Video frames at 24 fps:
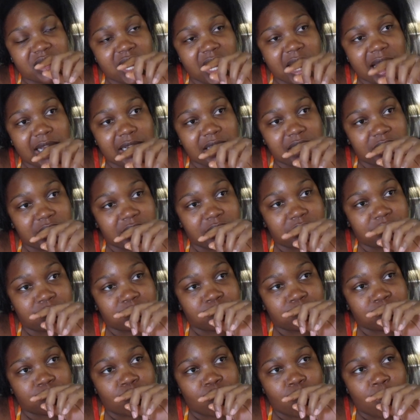added
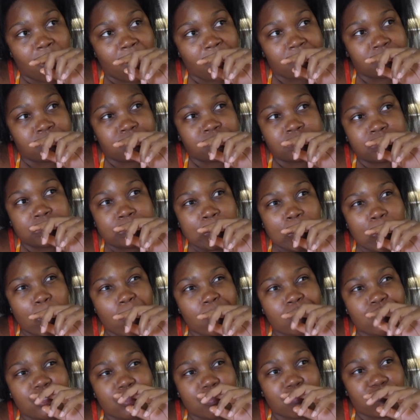
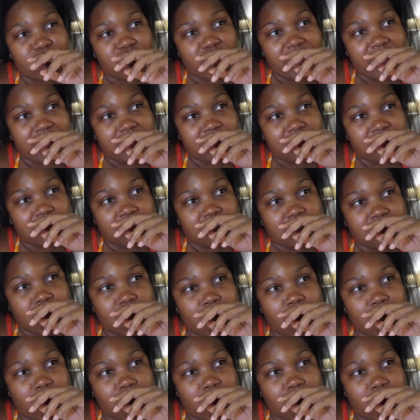some flights.